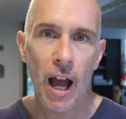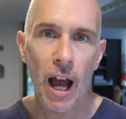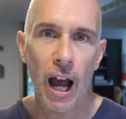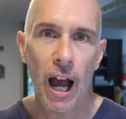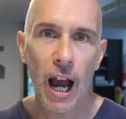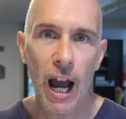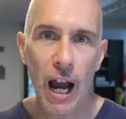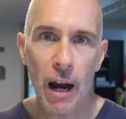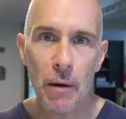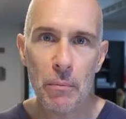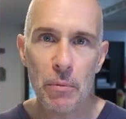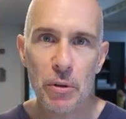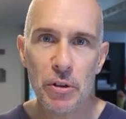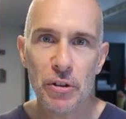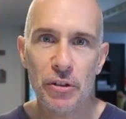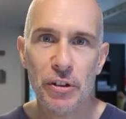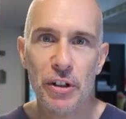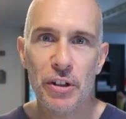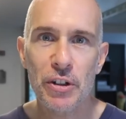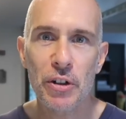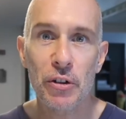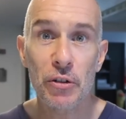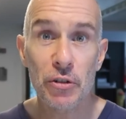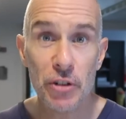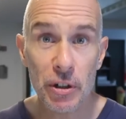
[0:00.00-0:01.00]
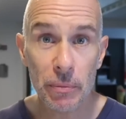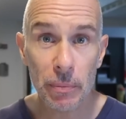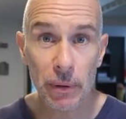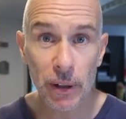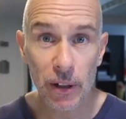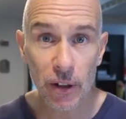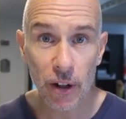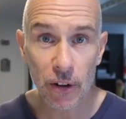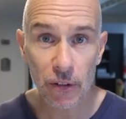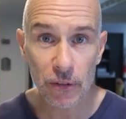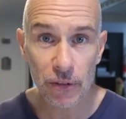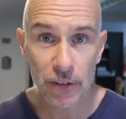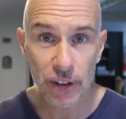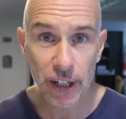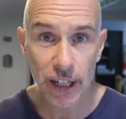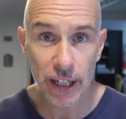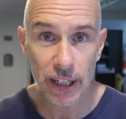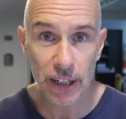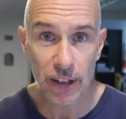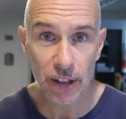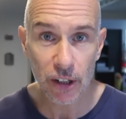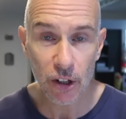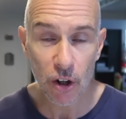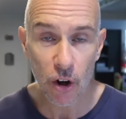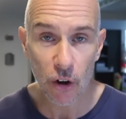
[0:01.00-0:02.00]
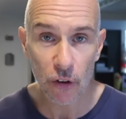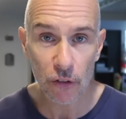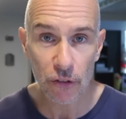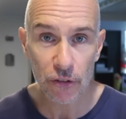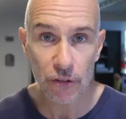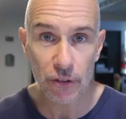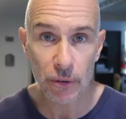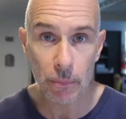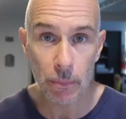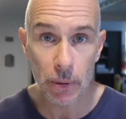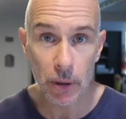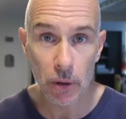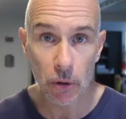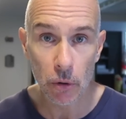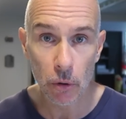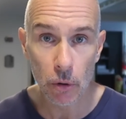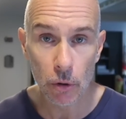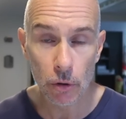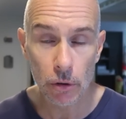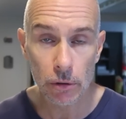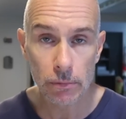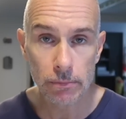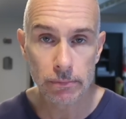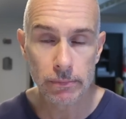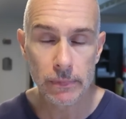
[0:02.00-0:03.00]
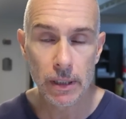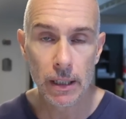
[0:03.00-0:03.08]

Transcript: how much did your shipping container cost to build?